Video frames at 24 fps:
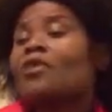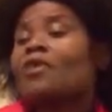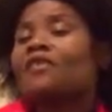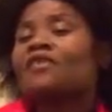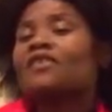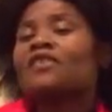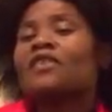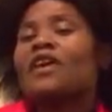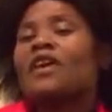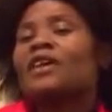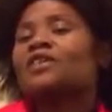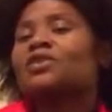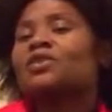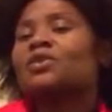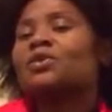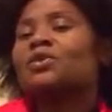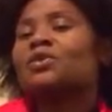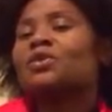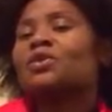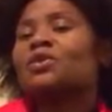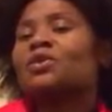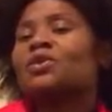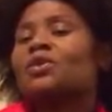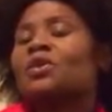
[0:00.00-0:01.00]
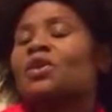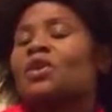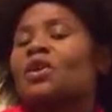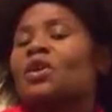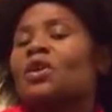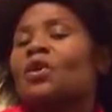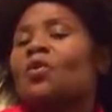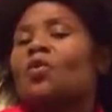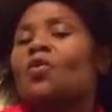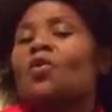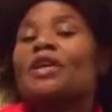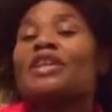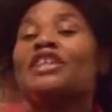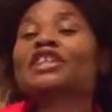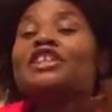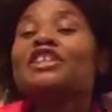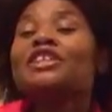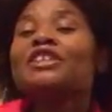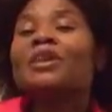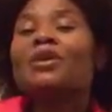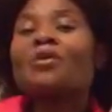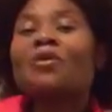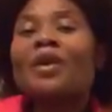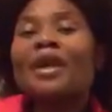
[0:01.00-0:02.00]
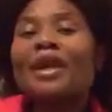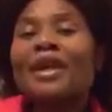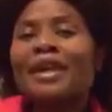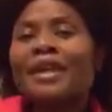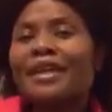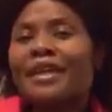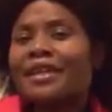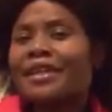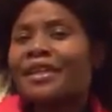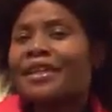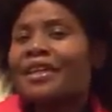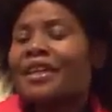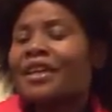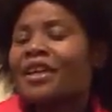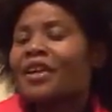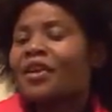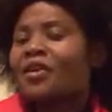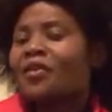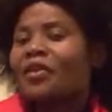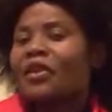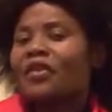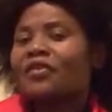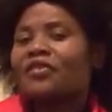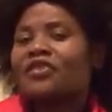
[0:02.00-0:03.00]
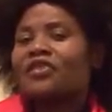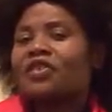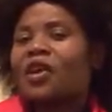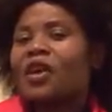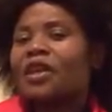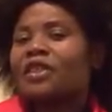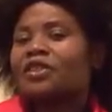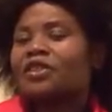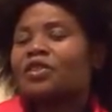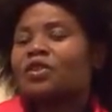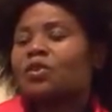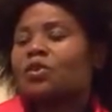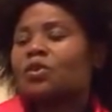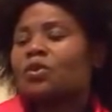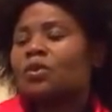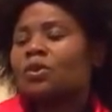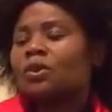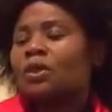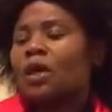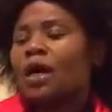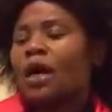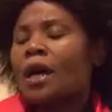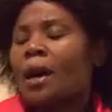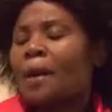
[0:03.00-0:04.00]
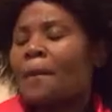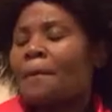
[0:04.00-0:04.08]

We have tried to wish it away. We've tried to